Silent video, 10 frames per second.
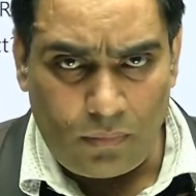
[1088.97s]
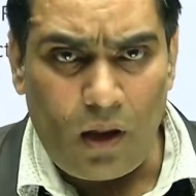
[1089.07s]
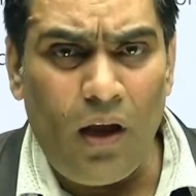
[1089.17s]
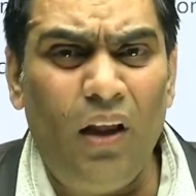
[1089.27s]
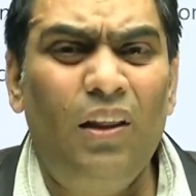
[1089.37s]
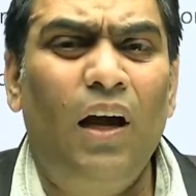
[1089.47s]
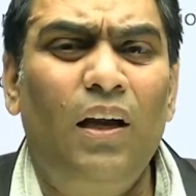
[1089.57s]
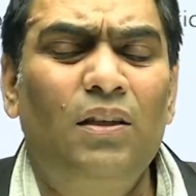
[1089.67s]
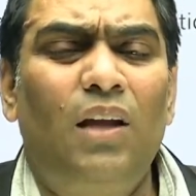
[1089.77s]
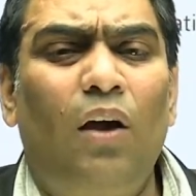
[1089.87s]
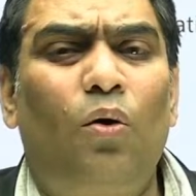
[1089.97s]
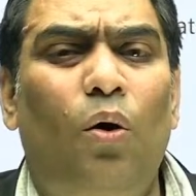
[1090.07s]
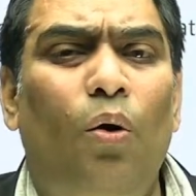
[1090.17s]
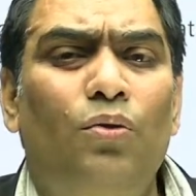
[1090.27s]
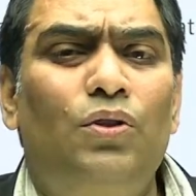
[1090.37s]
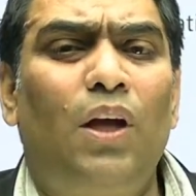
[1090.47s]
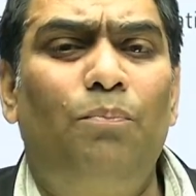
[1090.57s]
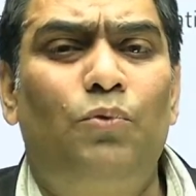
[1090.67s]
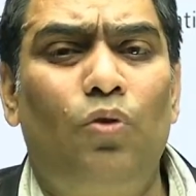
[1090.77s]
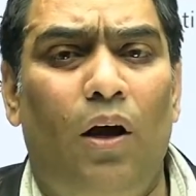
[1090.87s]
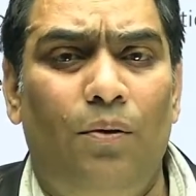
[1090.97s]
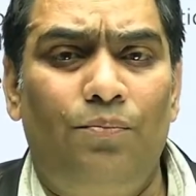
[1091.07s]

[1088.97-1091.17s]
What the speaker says: and that is the conceptual.